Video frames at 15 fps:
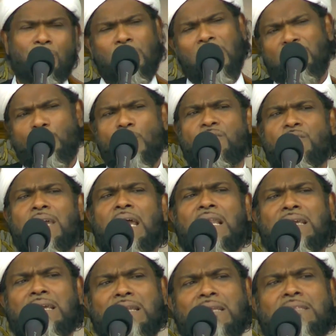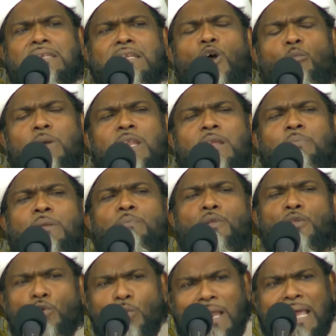But have you ever calculated how many
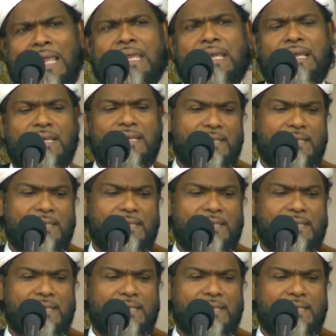people you like?